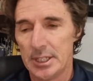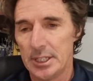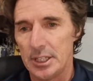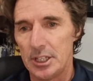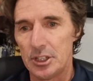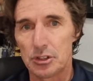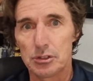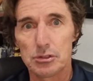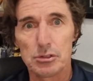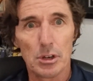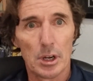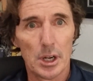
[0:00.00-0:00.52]

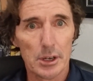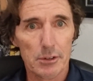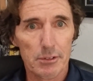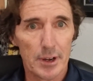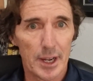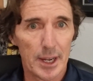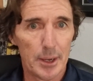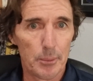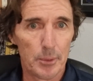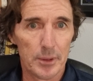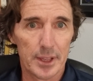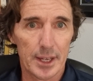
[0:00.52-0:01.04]
His strike
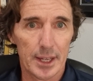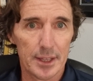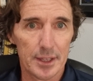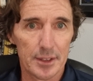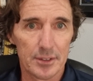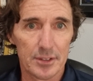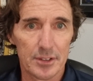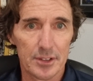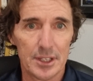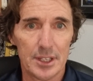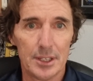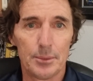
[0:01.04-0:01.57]
rate with other
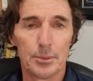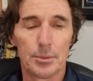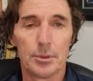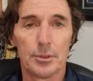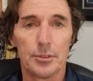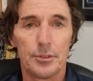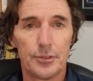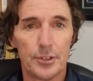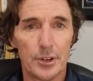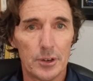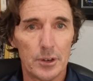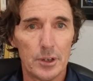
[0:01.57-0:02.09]
teams
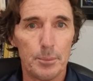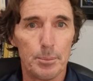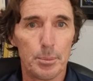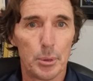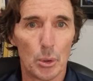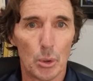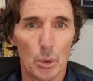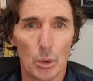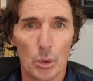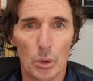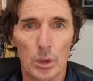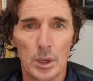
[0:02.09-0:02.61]
was very
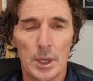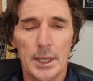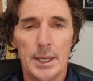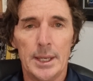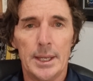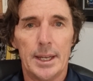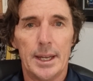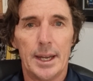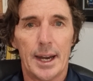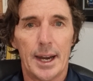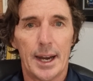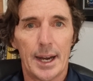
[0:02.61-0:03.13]
poor,
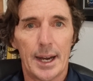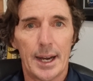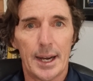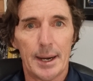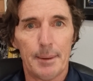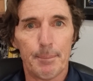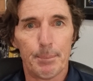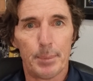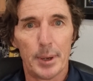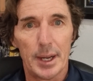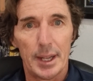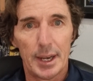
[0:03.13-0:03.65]

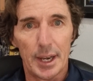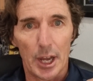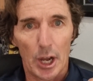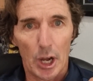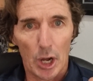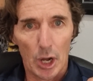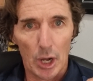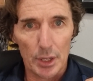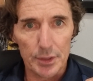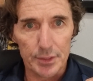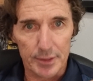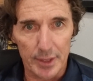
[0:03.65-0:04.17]
but
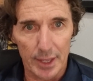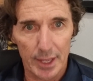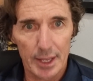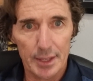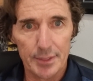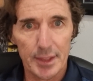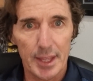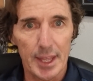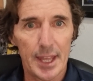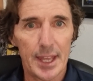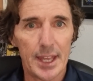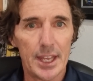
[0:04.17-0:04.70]
down
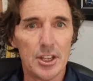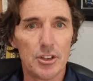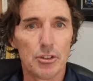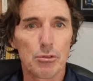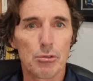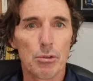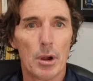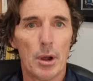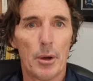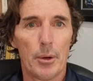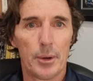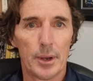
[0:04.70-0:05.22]
there he's
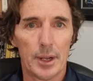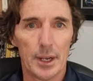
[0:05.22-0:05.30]
growing a